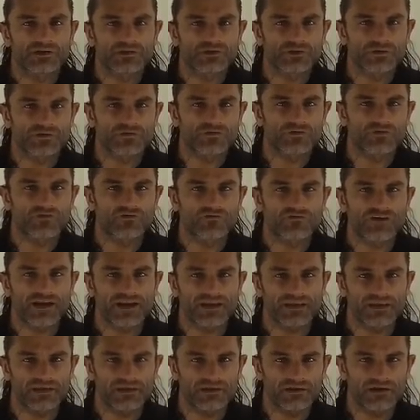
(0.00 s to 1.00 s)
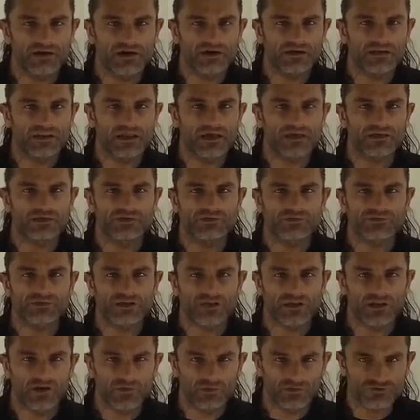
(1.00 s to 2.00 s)
So if you're ready, I'd like you to
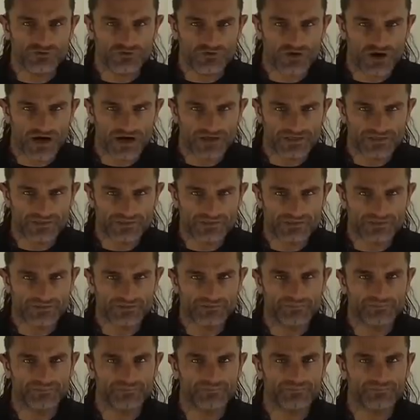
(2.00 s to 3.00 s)
close your eyes.